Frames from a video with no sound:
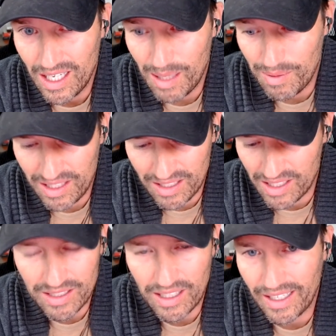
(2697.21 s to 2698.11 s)
I mean, this
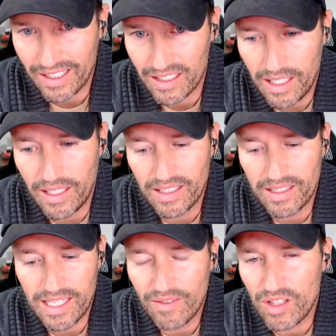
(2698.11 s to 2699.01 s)
is like, it
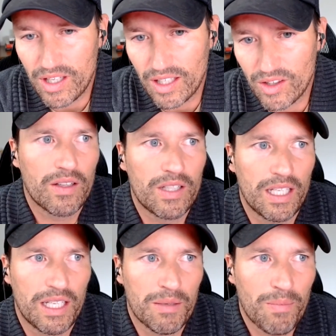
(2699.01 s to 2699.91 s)
is everything though.
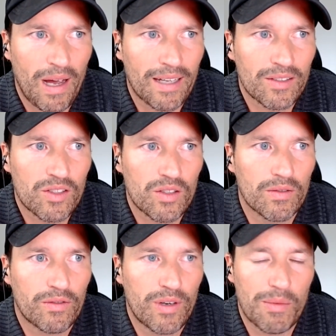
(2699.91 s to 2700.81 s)
The impact
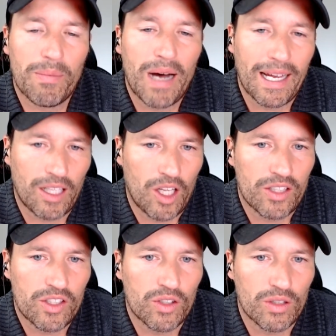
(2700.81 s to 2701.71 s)
from a
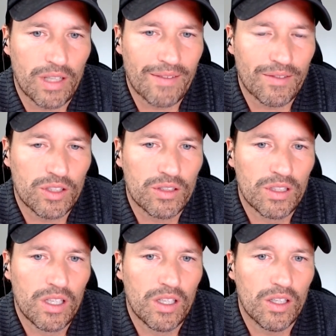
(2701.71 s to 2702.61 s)
biological
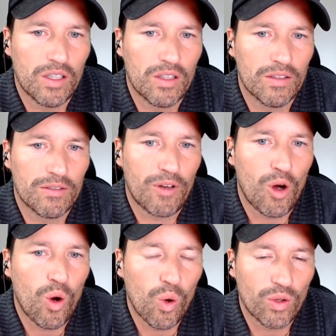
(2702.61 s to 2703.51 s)
level of
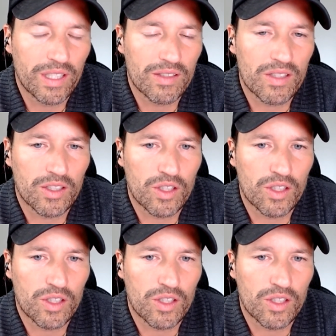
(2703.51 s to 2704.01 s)
holding such a